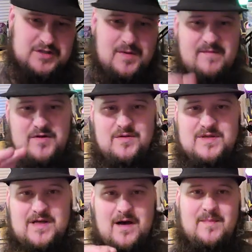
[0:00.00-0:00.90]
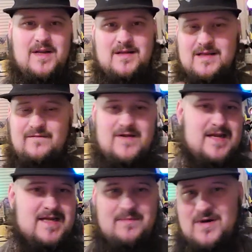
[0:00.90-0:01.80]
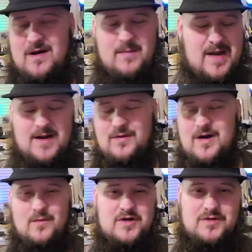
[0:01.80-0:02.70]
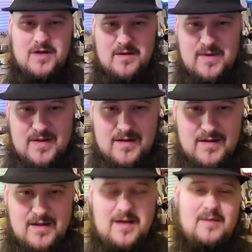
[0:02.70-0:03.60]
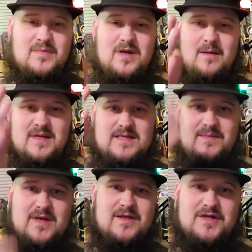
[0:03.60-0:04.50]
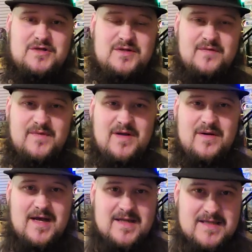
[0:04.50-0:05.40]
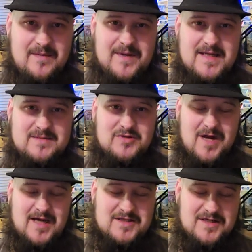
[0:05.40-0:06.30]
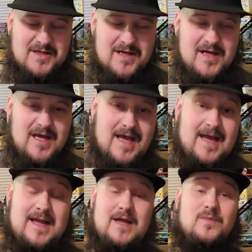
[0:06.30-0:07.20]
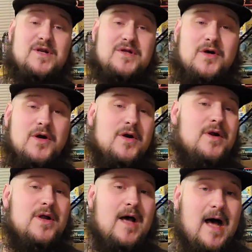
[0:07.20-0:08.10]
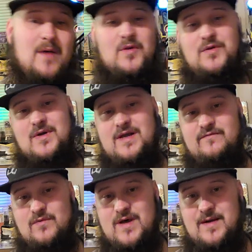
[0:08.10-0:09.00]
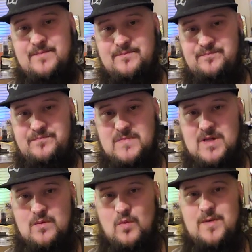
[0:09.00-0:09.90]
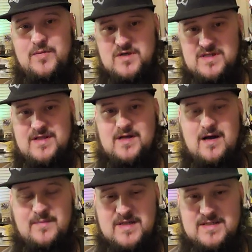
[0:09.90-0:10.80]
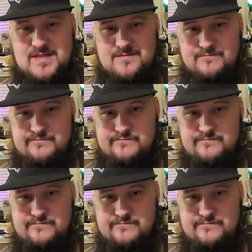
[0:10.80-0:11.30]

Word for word: all you have to do is comment, leave any type of comment. I don't care what you comment. Um, comment something on this YouTube video, guys. Help it get some traction. And in return, I will do a giveaway. One person in the comments.